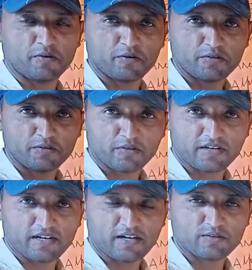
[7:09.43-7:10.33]
or you
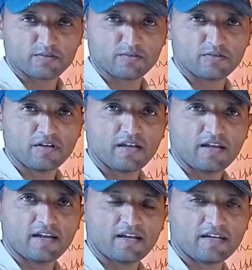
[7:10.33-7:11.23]
can also
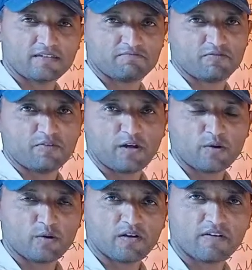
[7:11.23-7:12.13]

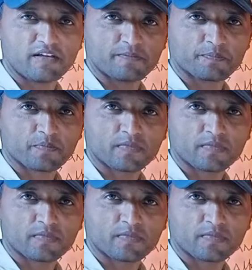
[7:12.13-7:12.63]
follow our